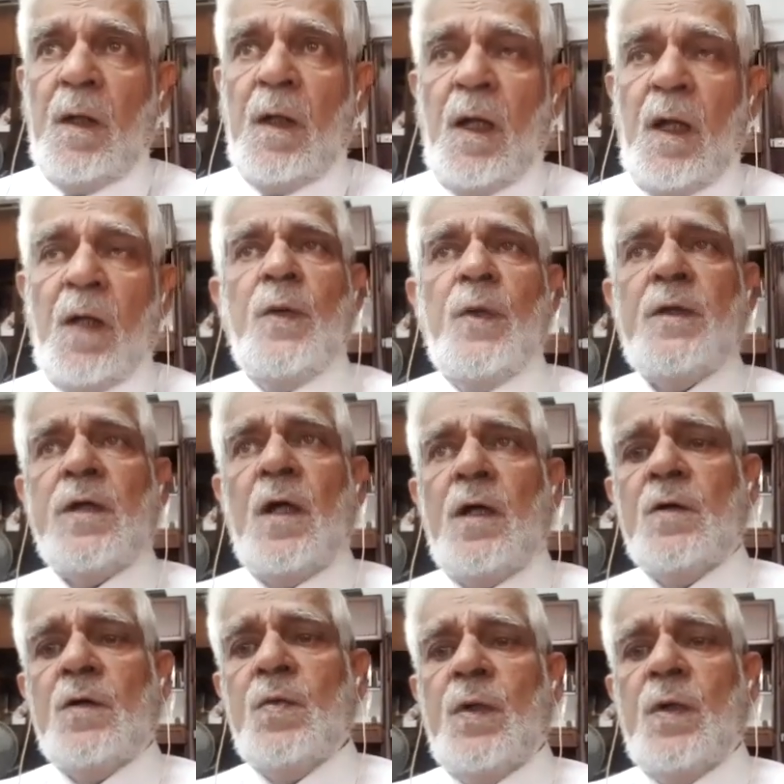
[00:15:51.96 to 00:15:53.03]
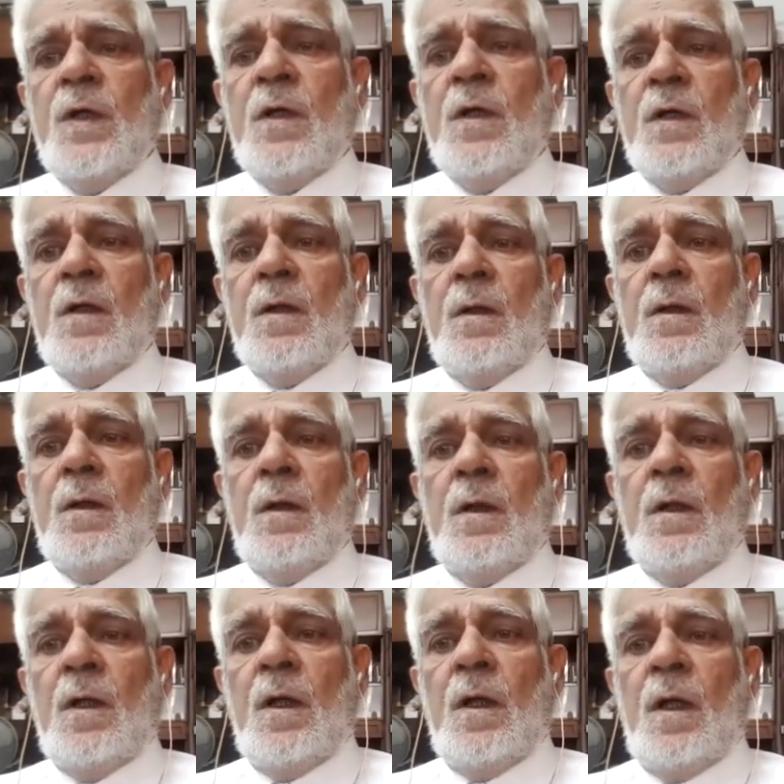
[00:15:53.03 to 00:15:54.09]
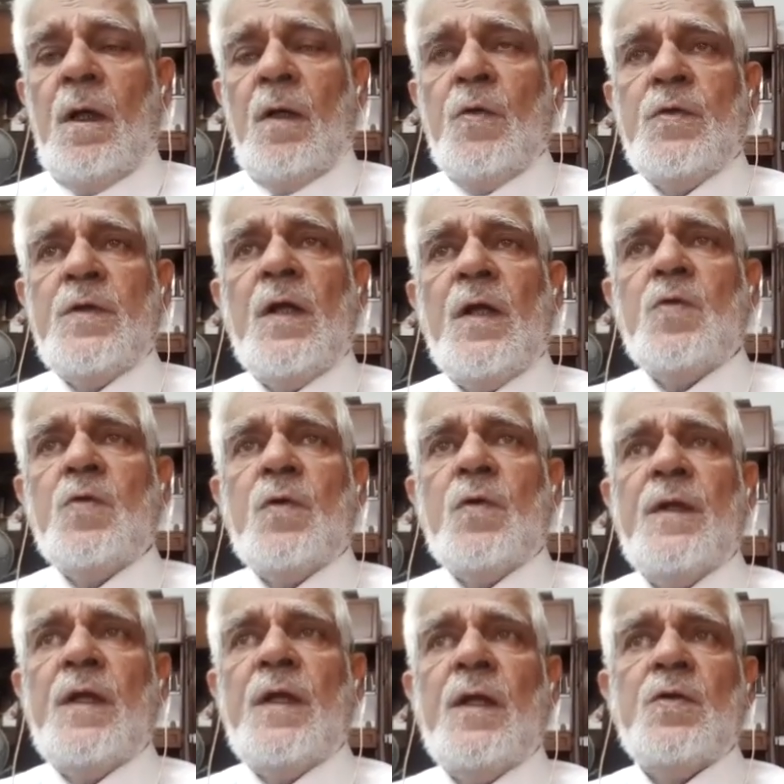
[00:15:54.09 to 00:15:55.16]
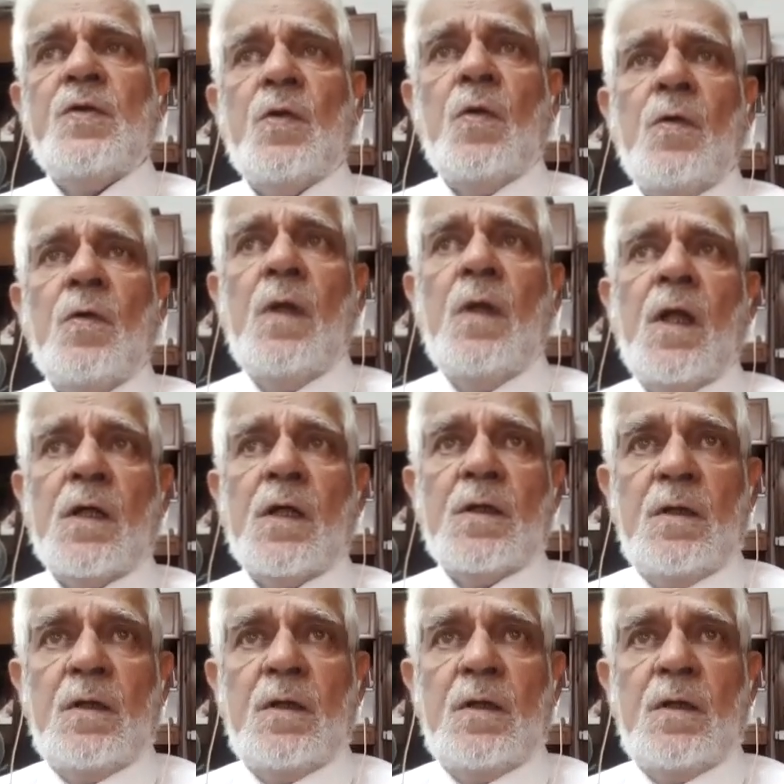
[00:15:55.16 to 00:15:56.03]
And with hard work, you tend to create your own luck.